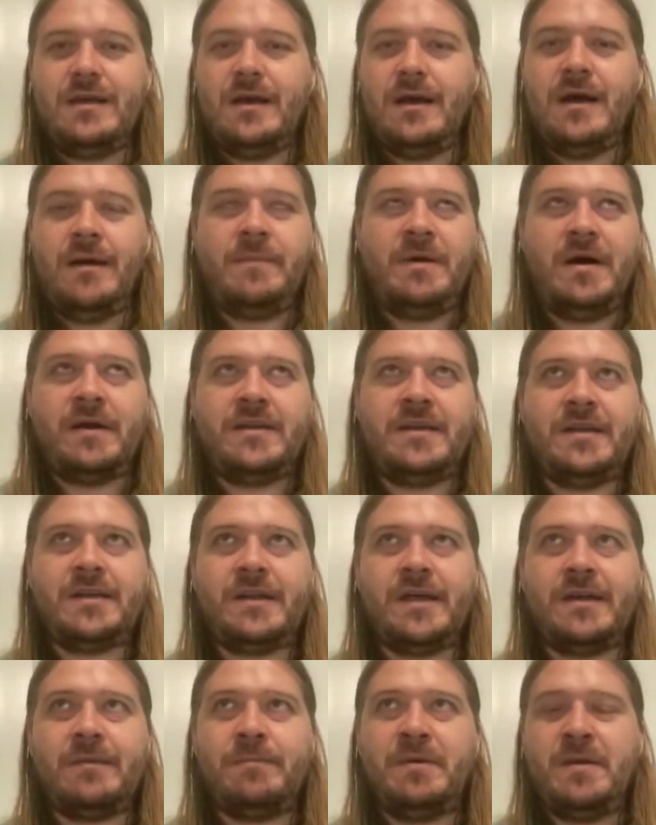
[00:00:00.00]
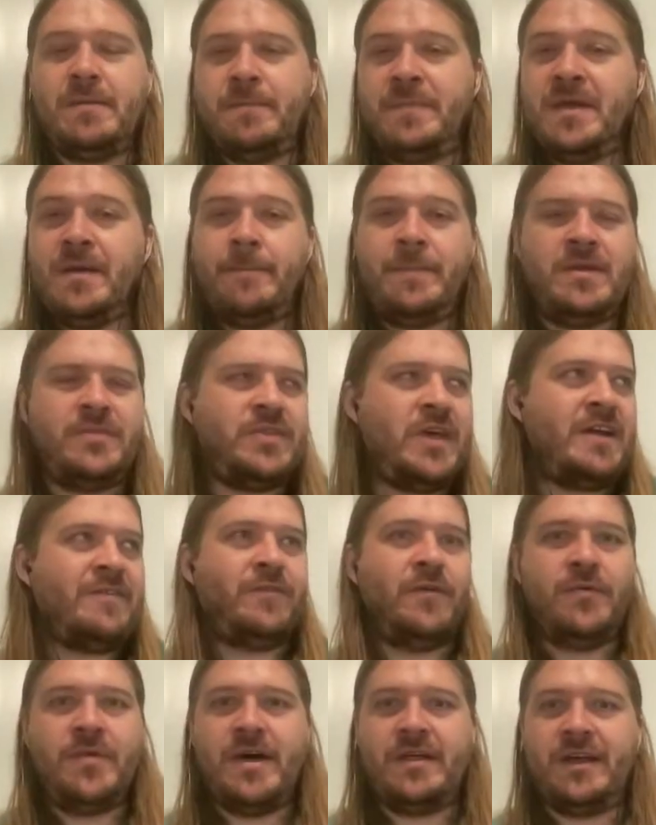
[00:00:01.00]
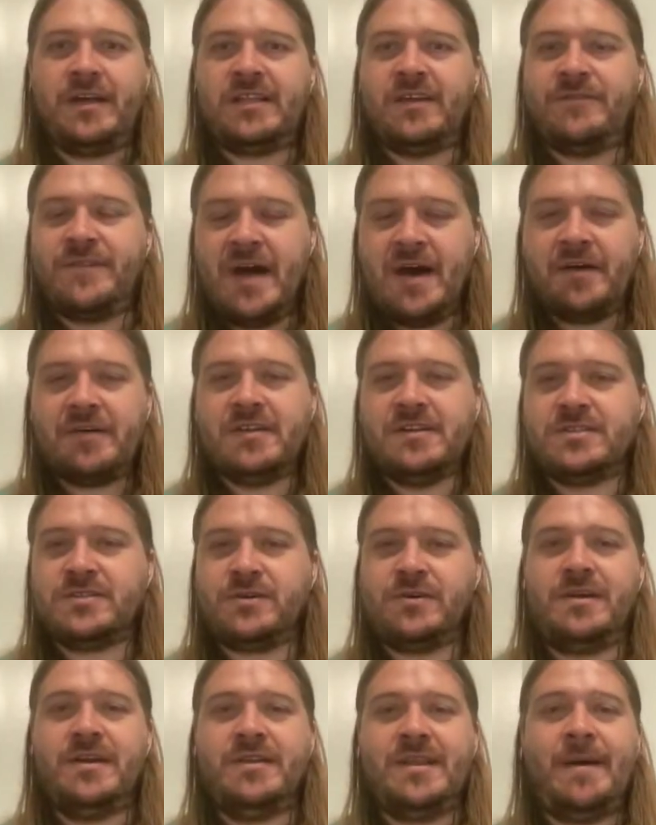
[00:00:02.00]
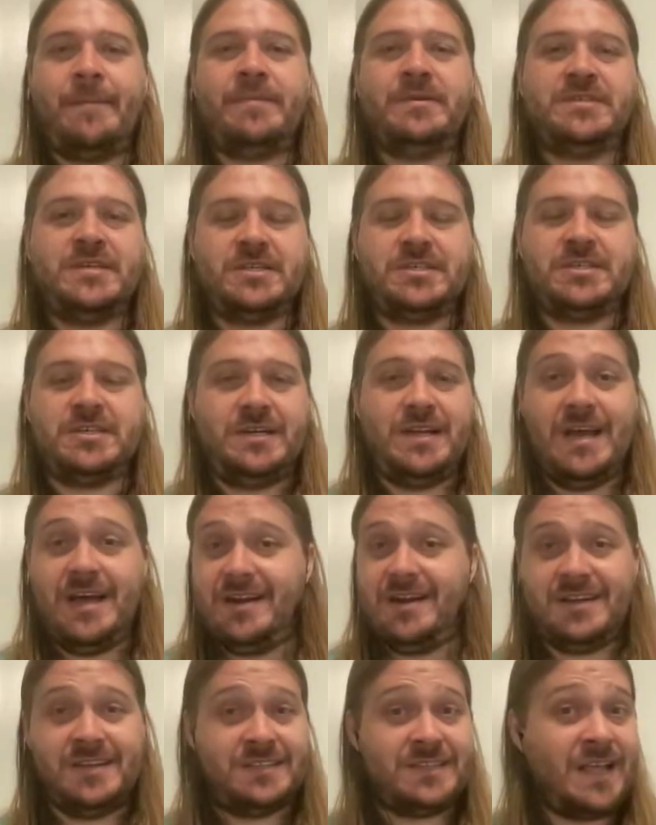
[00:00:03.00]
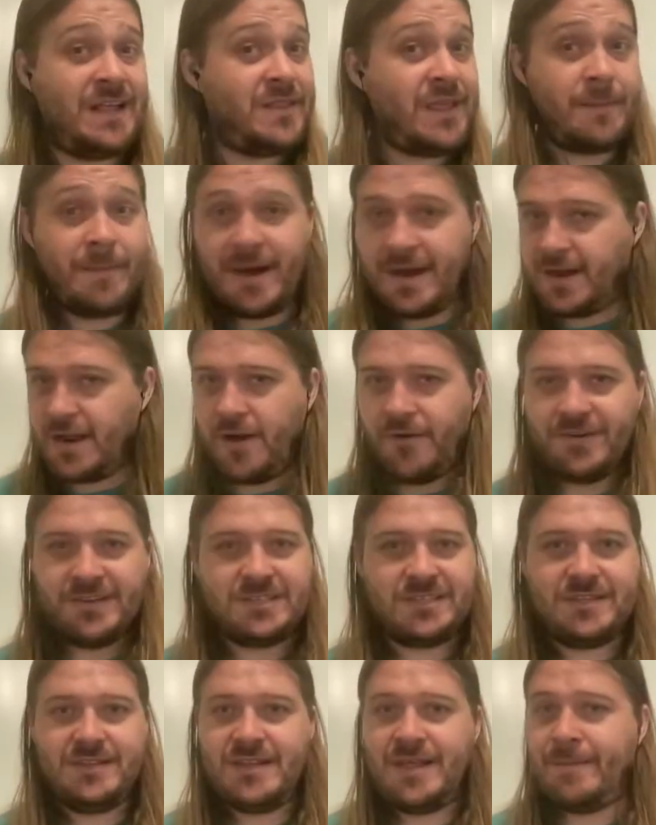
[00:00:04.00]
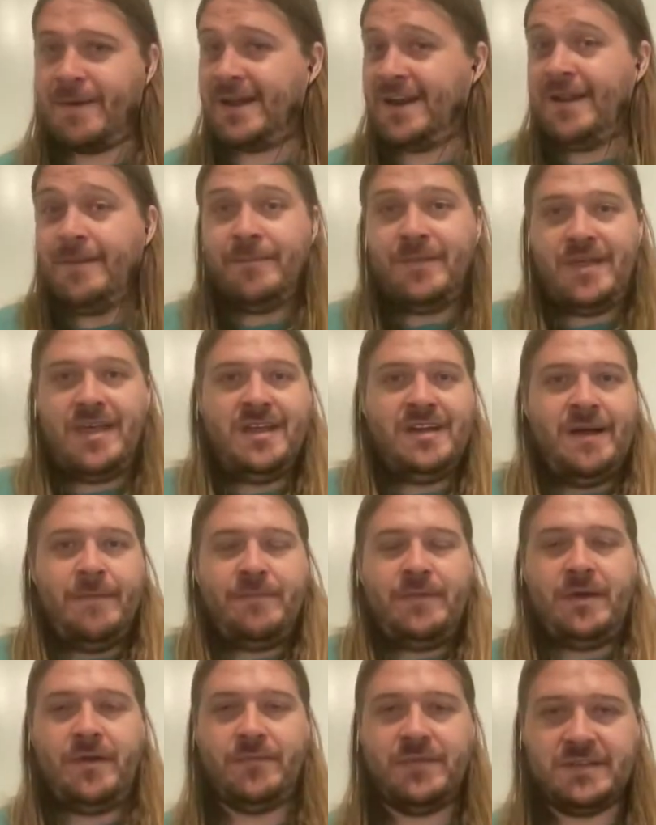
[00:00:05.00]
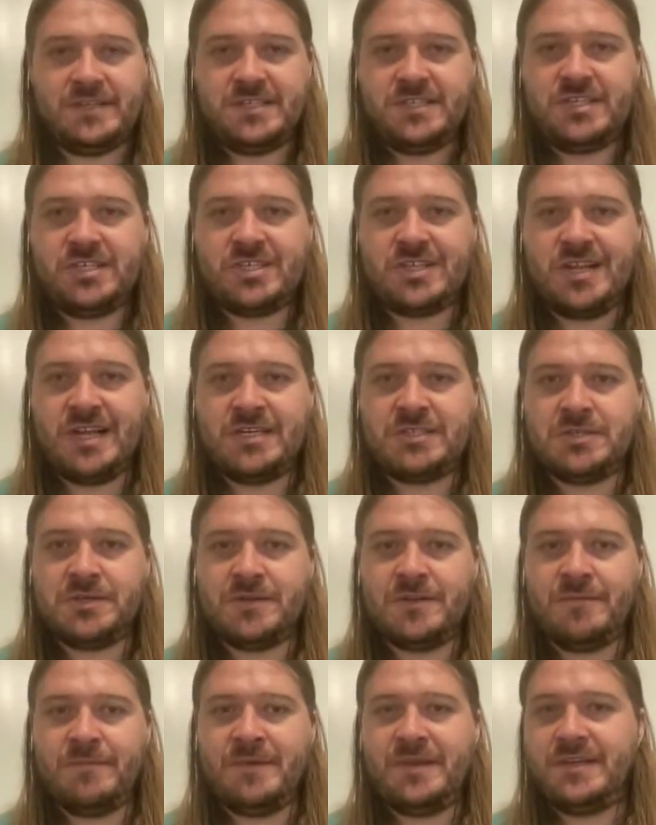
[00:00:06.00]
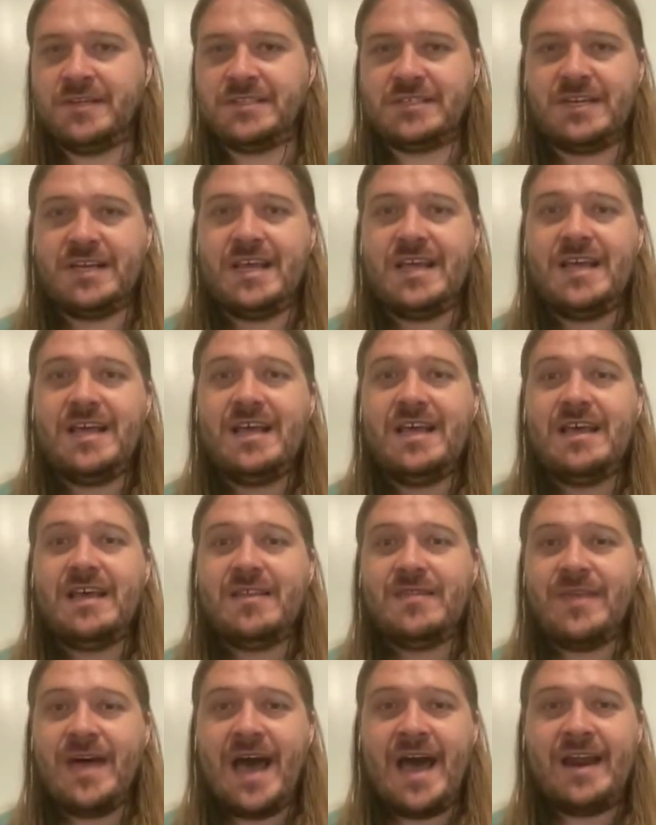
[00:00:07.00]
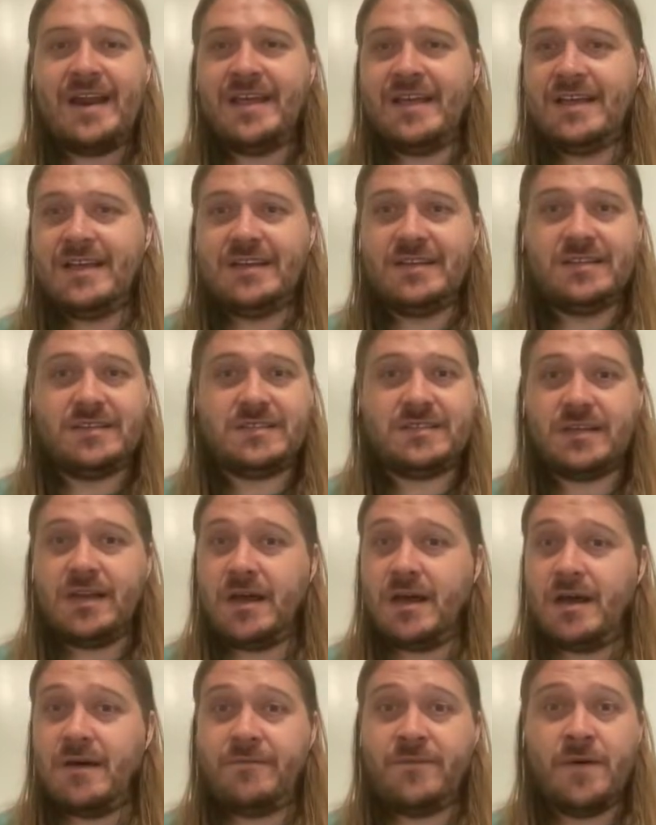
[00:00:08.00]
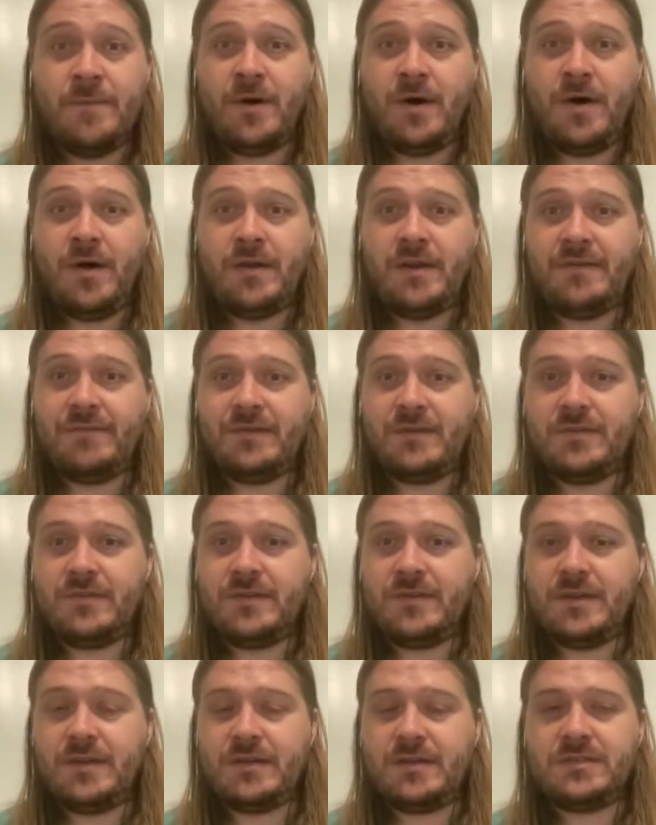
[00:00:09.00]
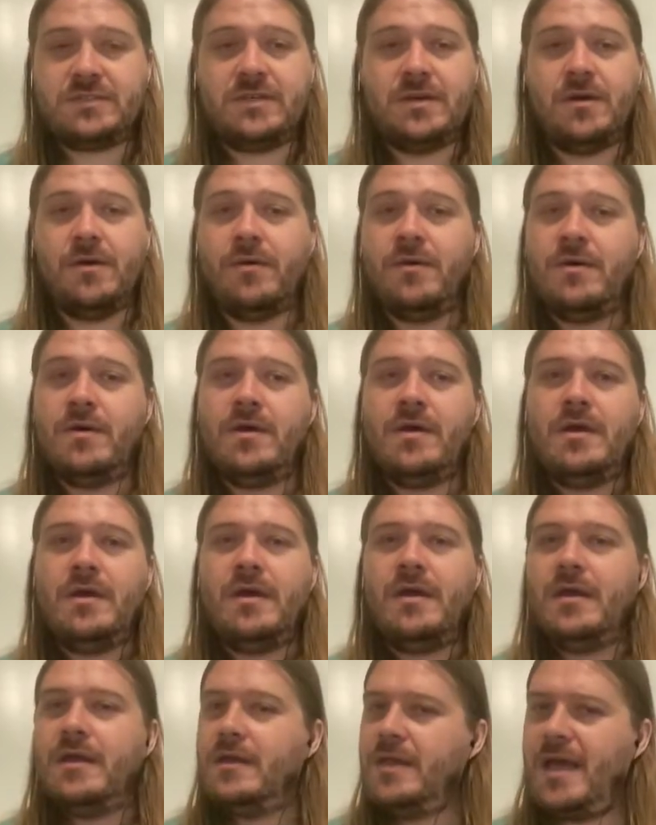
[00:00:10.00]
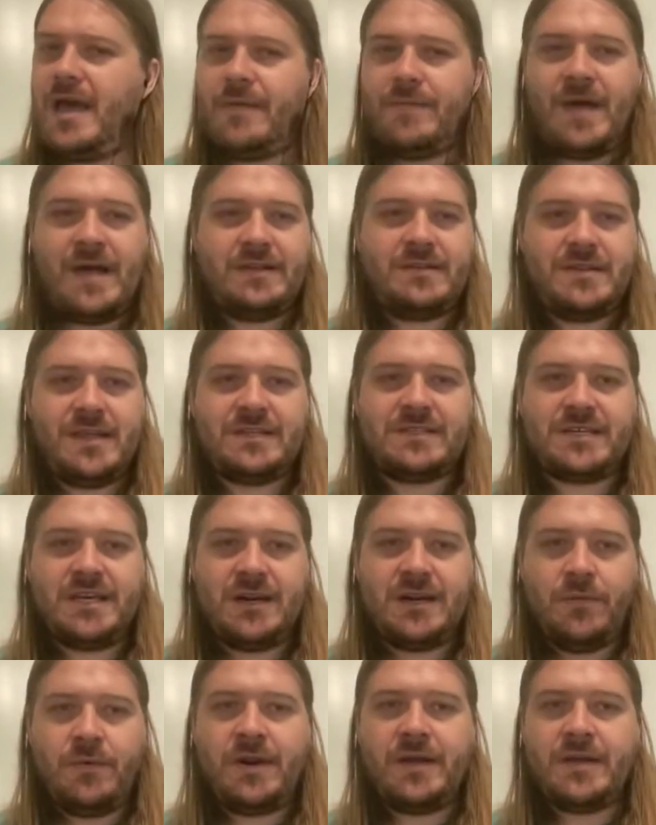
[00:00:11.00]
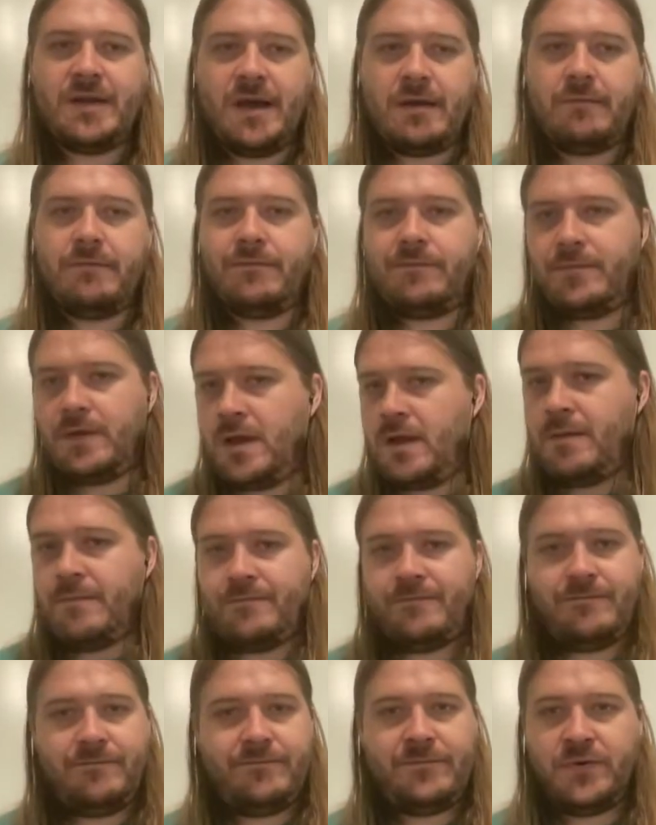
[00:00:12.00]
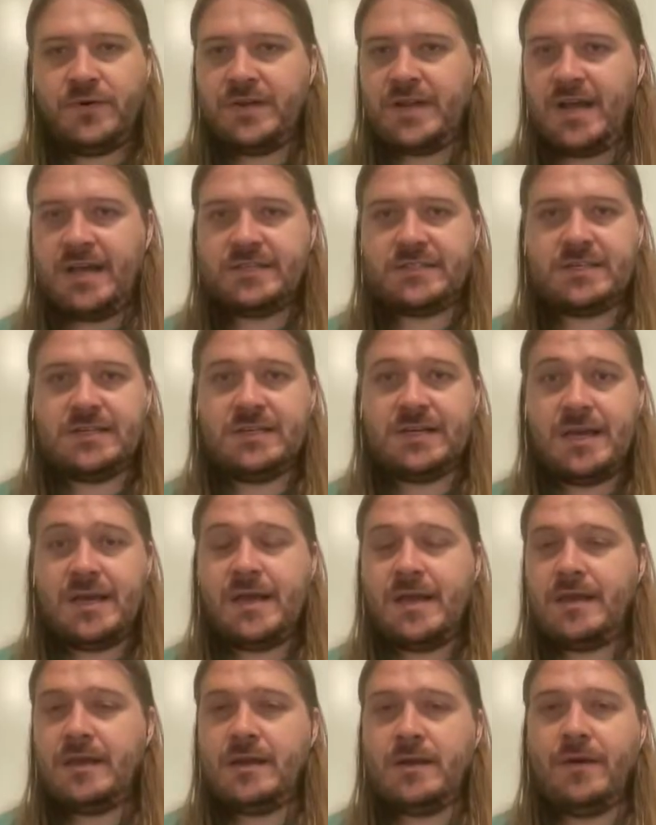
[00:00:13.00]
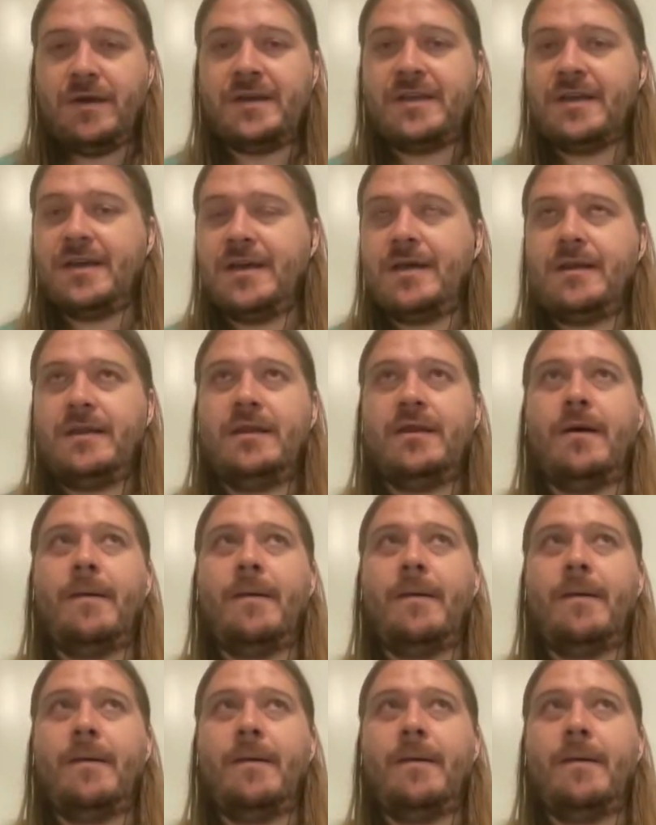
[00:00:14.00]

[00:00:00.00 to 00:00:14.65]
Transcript: again, like be thankful that like the Falcons aren't in that position yet, because they might end up there. This is just the nature of the beast. That is football and everything. So yeah, that's kind of what I got for you guys today. Again,